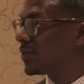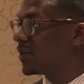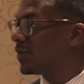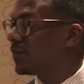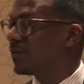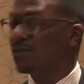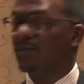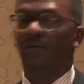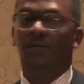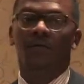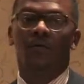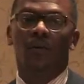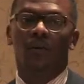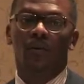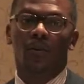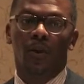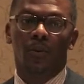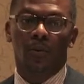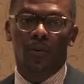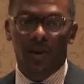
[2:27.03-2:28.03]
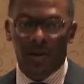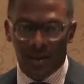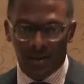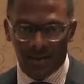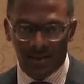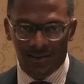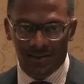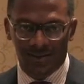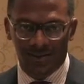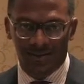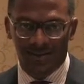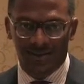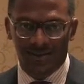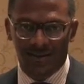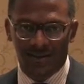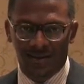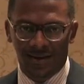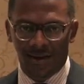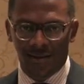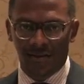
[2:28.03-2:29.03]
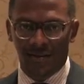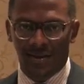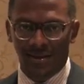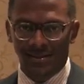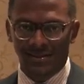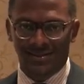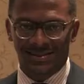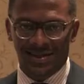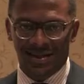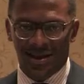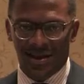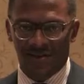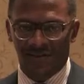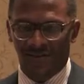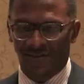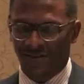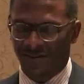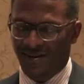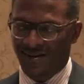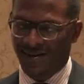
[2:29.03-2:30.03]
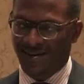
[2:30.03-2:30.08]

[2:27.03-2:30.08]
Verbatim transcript: give you the 411 and all the good stuff.